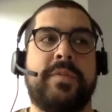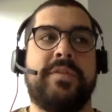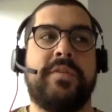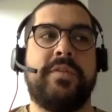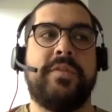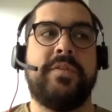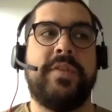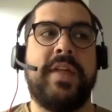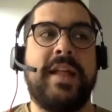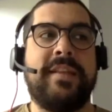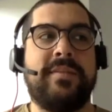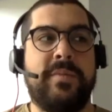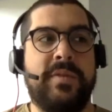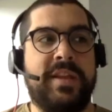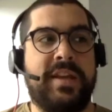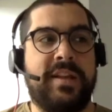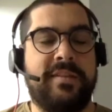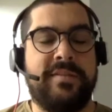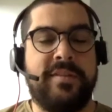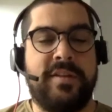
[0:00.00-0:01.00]
So that's something to
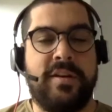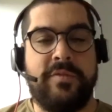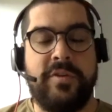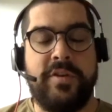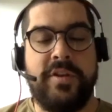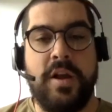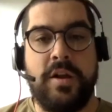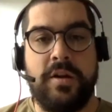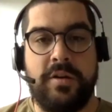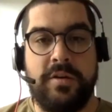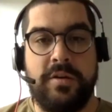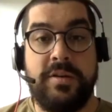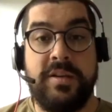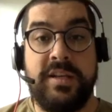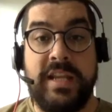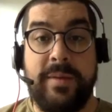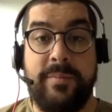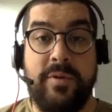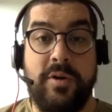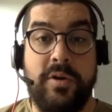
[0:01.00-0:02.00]
consider for a younger
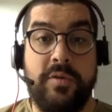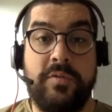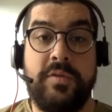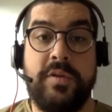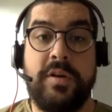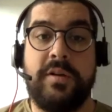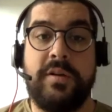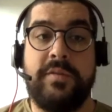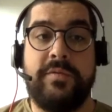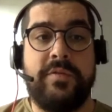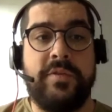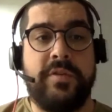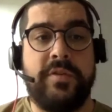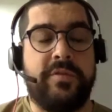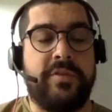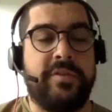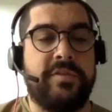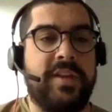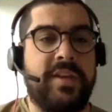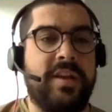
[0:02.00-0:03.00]
demo
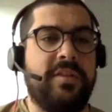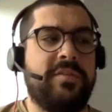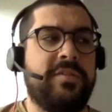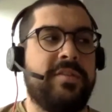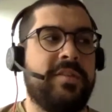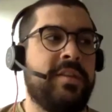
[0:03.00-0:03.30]
for sales.